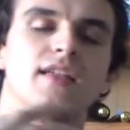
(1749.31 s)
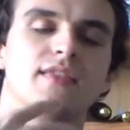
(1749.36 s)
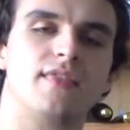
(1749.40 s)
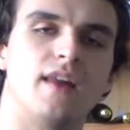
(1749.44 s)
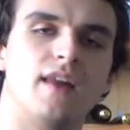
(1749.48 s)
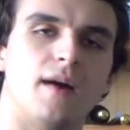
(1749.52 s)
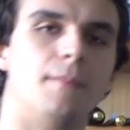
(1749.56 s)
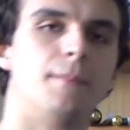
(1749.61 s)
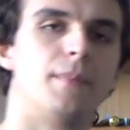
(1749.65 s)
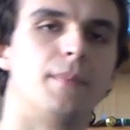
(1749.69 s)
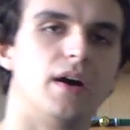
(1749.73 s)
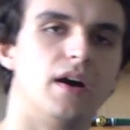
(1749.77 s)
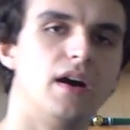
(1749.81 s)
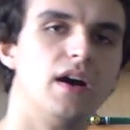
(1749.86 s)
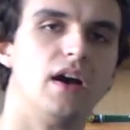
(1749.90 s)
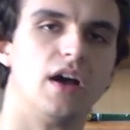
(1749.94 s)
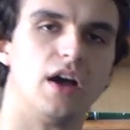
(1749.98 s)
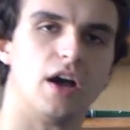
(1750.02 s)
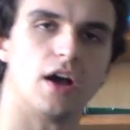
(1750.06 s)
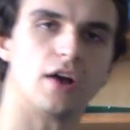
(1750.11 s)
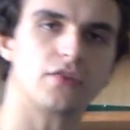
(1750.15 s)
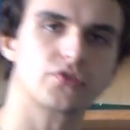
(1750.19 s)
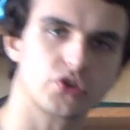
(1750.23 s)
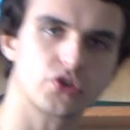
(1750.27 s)
number
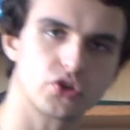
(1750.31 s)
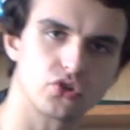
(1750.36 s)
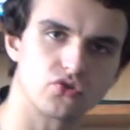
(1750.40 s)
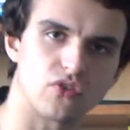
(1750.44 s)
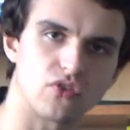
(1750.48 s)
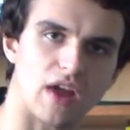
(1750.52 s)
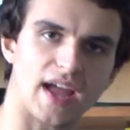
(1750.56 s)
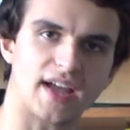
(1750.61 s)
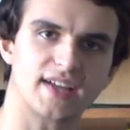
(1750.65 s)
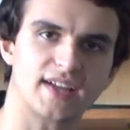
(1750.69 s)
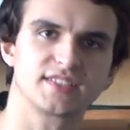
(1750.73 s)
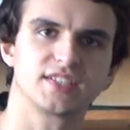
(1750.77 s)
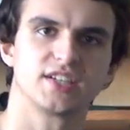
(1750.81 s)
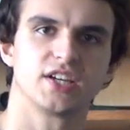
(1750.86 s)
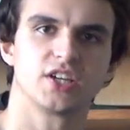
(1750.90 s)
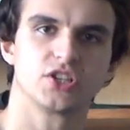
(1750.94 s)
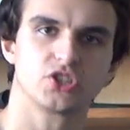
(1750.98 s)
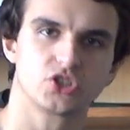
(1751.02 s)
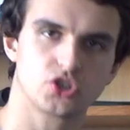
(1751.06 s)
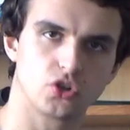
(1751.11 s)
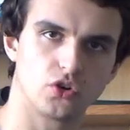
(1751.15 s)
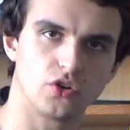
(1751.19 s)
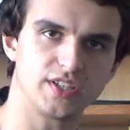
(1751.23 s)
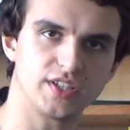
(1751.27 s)
of correct
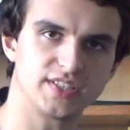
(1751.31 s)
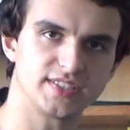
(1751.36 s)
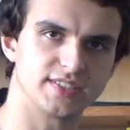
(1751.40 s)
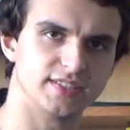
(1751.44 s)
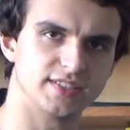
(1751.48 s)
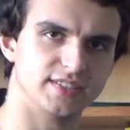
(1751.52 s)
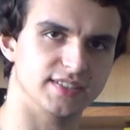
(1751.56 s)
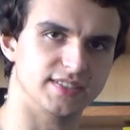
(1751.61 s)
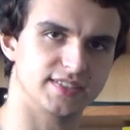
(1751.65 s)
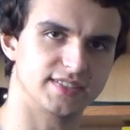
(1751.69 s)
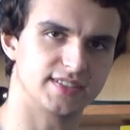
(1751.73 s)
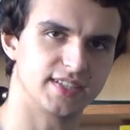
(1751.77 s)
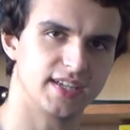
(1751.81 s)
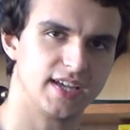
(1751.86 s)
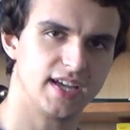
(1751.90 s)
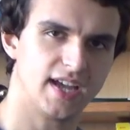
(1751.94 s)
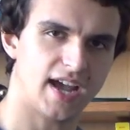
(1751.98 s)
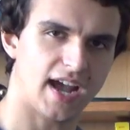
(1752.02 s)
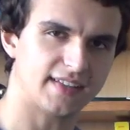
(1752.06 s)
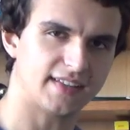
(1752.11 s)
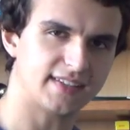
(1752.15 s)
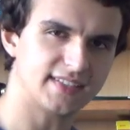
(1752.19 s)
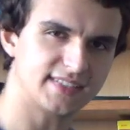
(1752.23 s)
choices and a